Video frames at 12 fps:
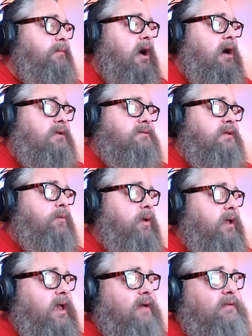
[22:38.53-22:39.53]
honestly,
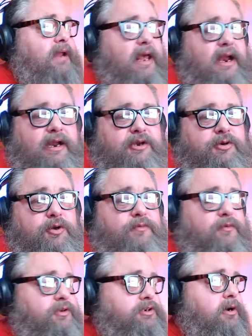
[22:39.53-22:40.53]
we haven't had any
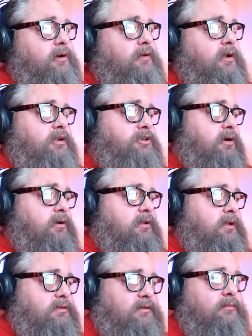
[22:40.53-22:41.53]
truthful
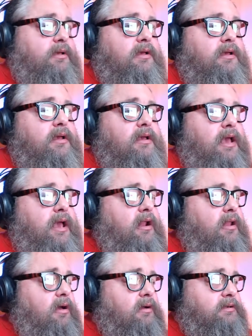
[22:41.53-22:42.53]
journalism in a
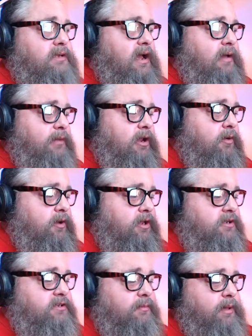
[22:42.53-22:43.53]
long time. It
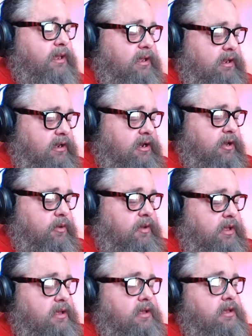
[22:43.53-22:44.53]
used to be,
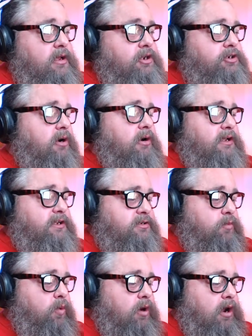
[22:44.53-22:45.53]
journalists
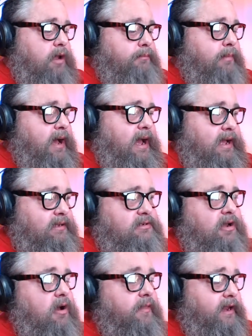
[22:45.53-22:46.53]
were unbiased.
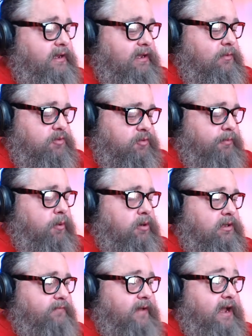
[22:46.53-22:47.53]
All they did was report
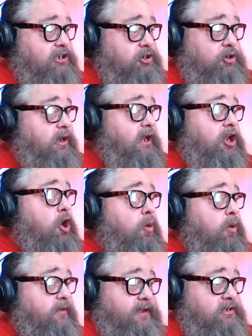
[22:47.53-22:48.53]
the facts. You didn't know
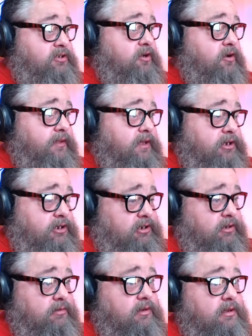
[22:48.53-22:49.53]
where they stood on the
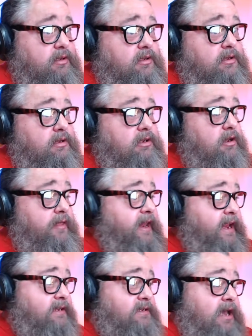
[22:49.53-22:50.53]
issue. They
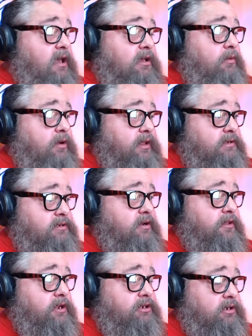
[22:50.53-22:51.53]
didn't tell you where they
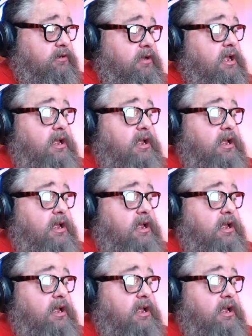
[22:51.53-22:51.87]
stood on the issue.